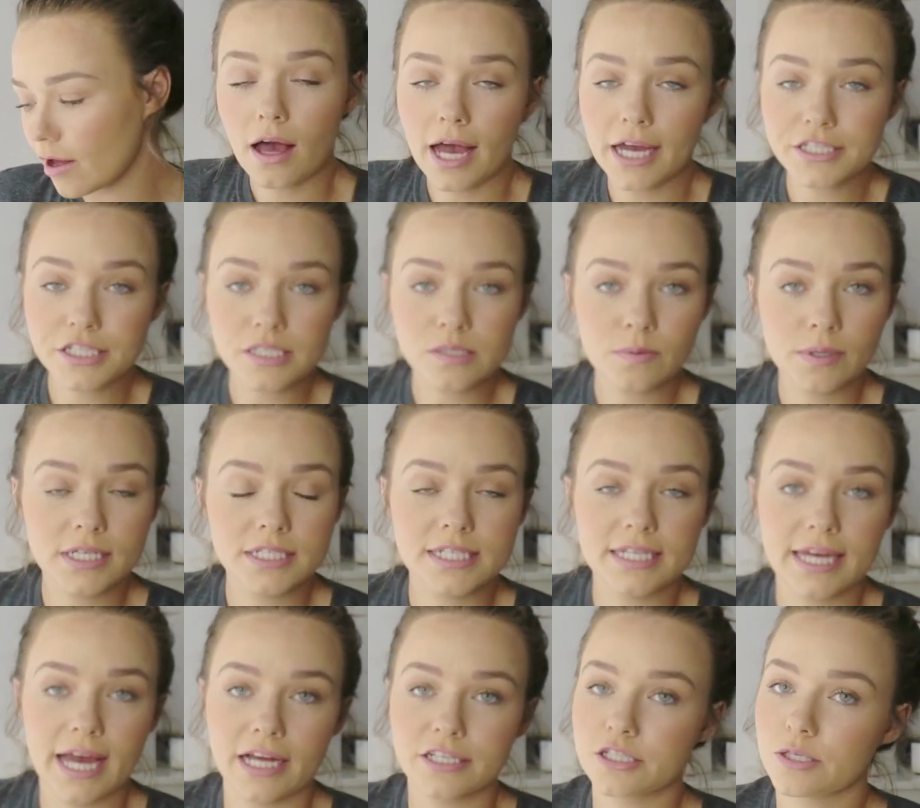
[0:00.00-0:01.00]
I just wanted
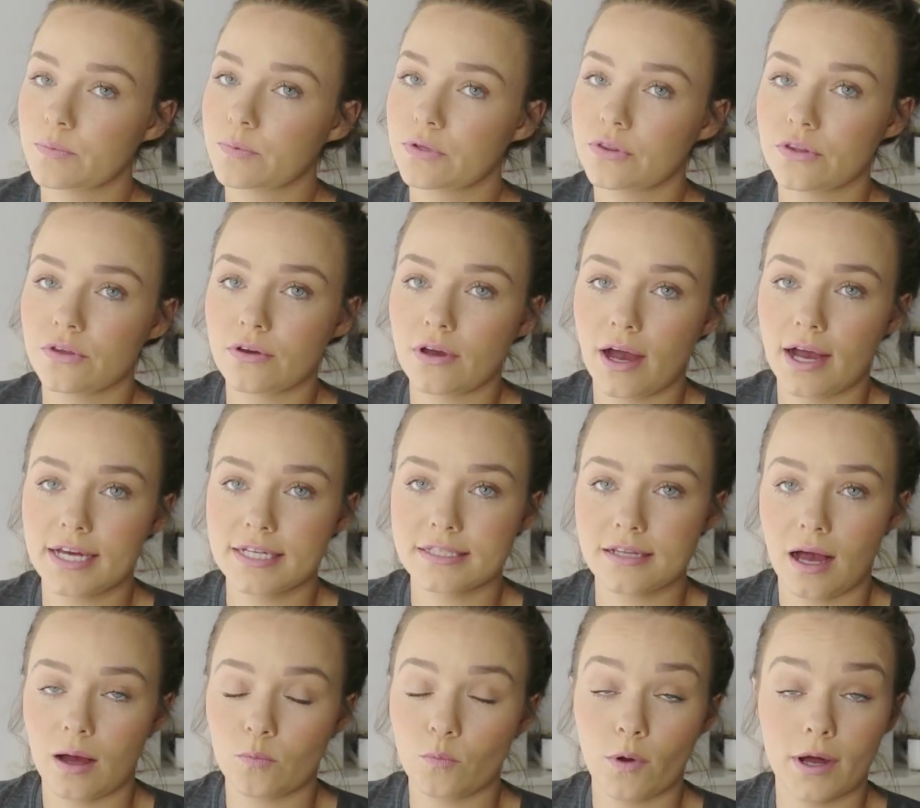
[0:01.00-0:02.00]
to catch up with you
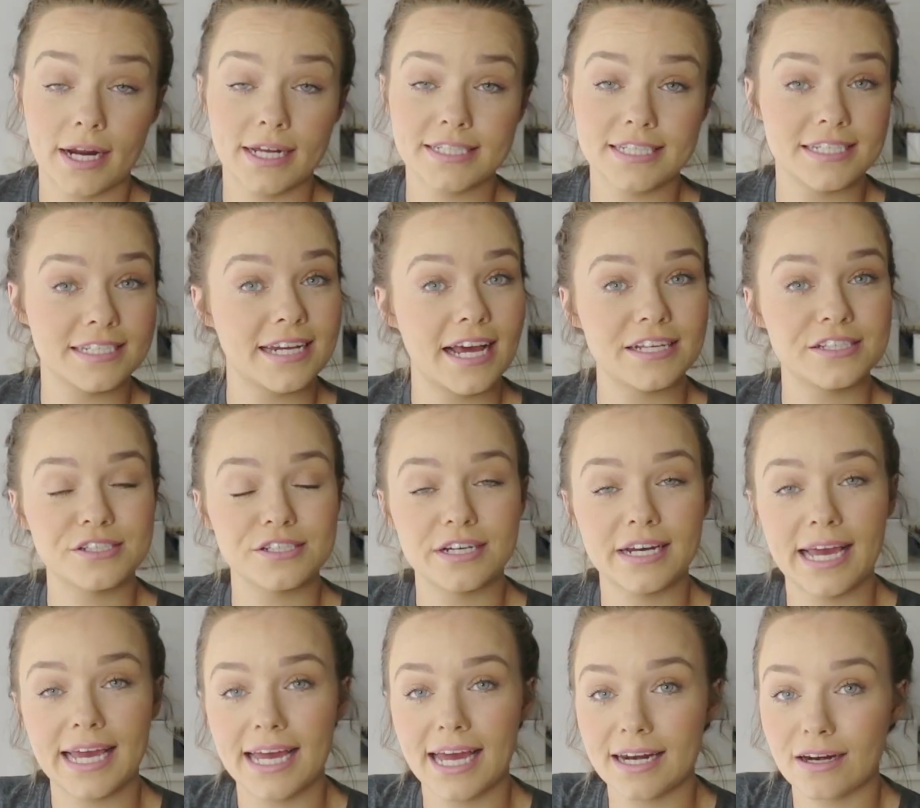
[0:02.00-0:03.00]
guys on what I did
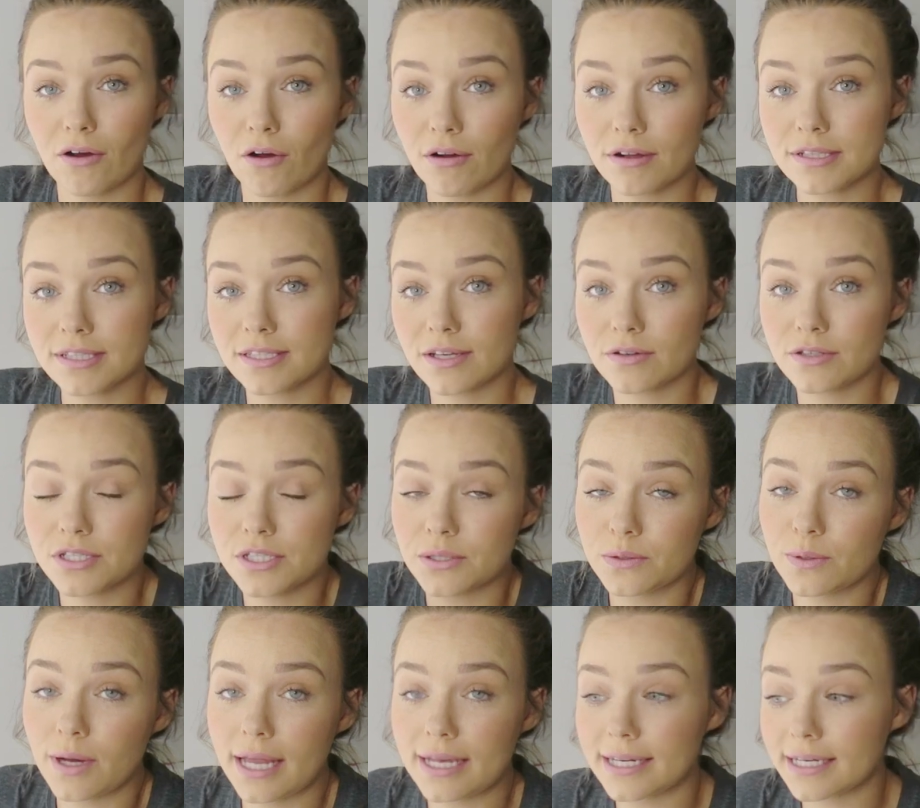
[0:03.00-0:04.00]
yesterday and also
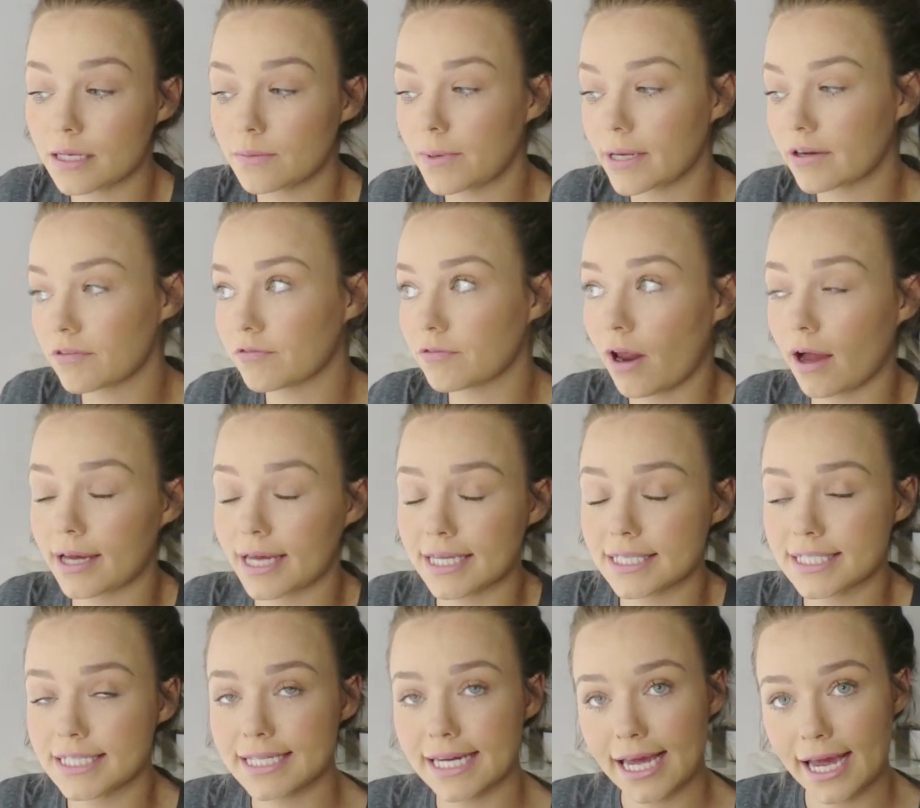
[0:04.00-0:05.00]
do a little bit of
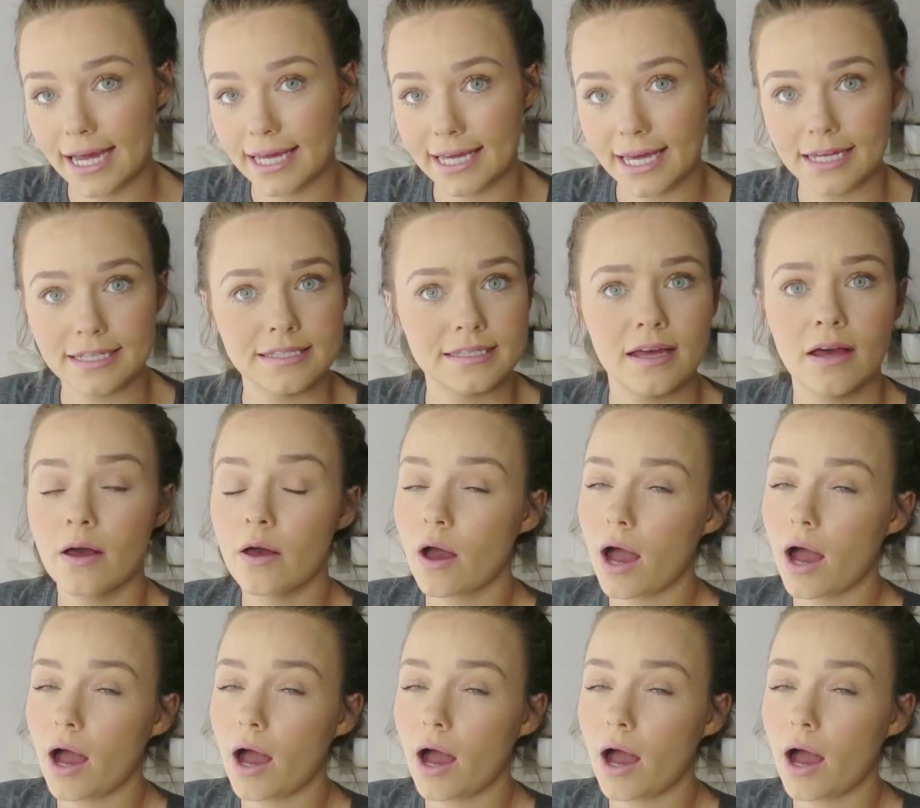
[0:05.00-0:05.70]
vlogging today, I guess.